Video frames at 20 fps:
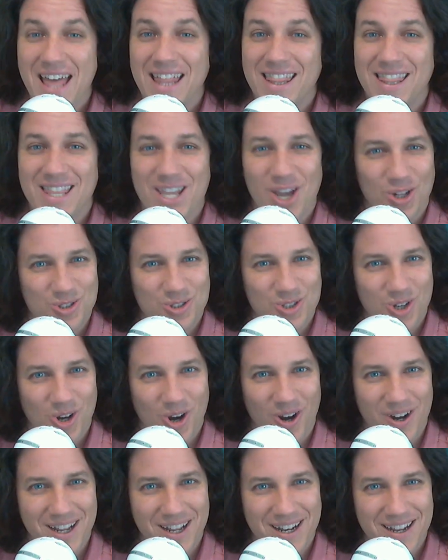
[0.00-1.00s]
The
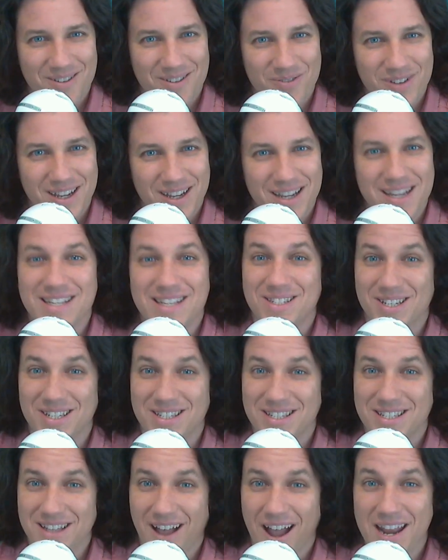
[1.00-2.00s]
alternative is to
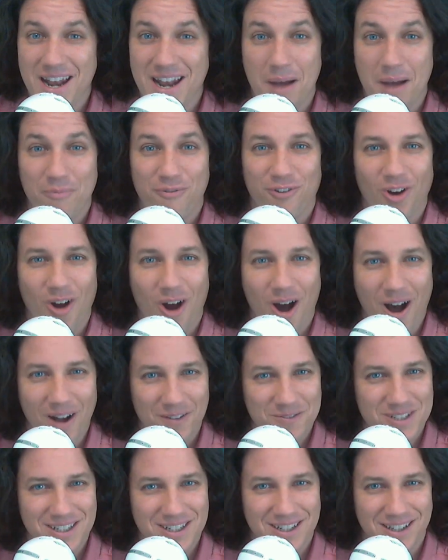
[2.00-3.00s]
sign up for
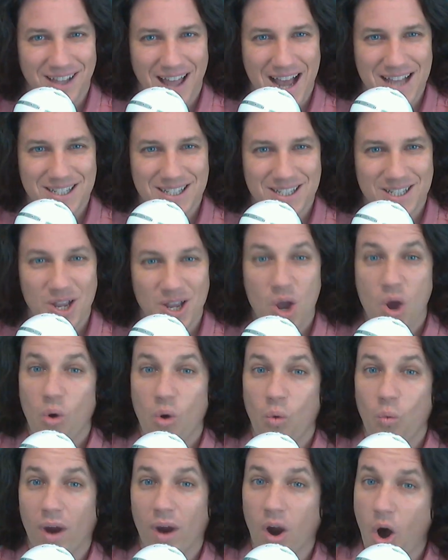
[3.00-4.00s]
Off to Class,
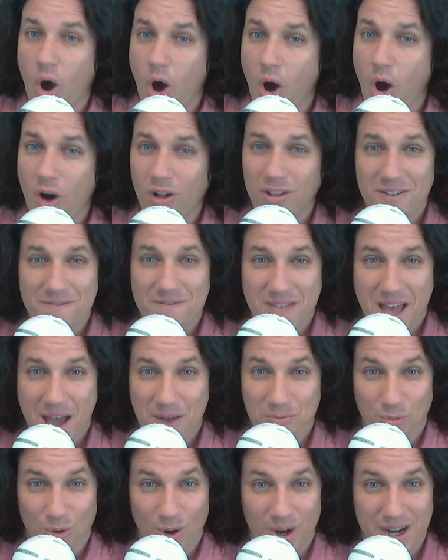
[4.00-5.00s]
where all of
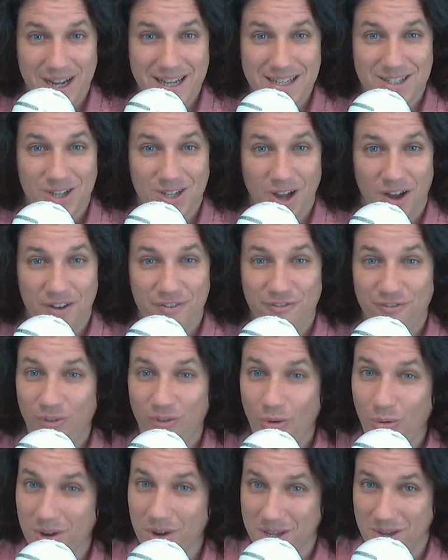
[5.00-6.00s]
that work is done
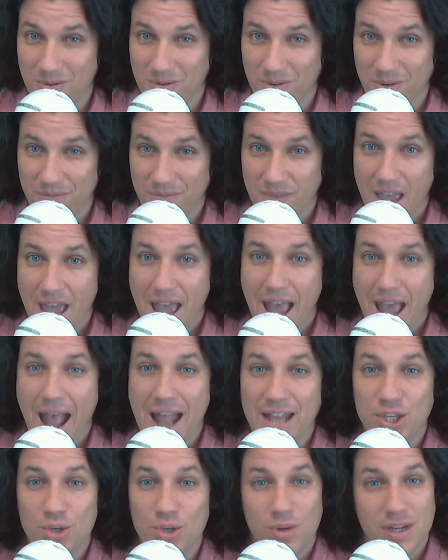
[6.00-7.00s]
for you,
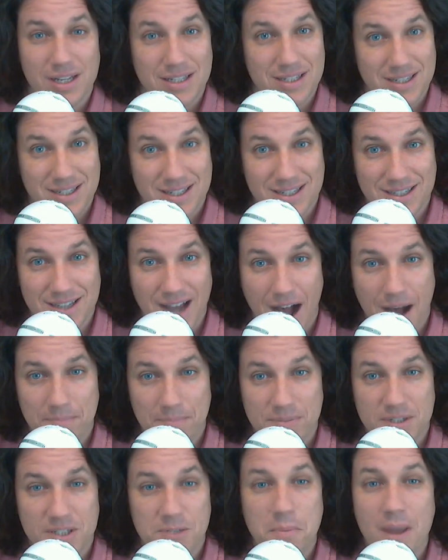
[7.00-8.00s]
and you can stop
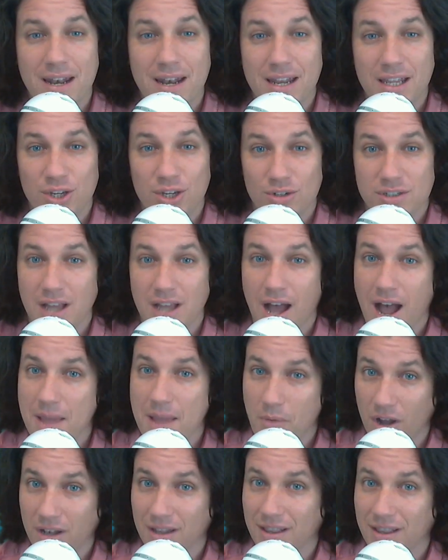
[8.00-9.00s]
spending your
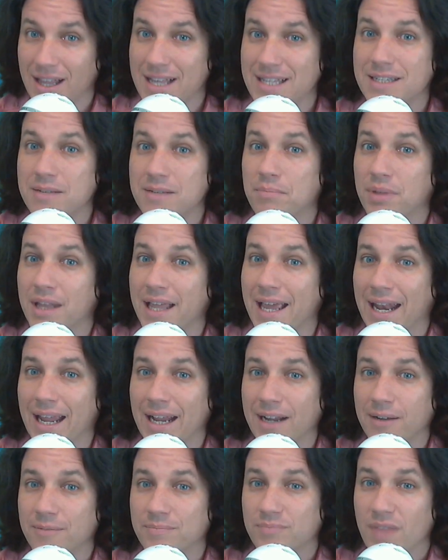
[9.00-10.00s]
time on lesson
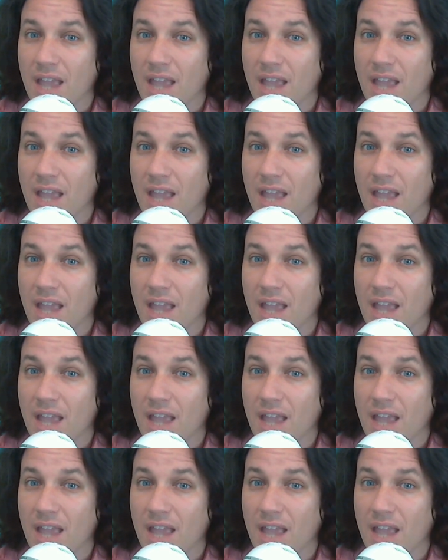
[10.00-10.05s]
planning,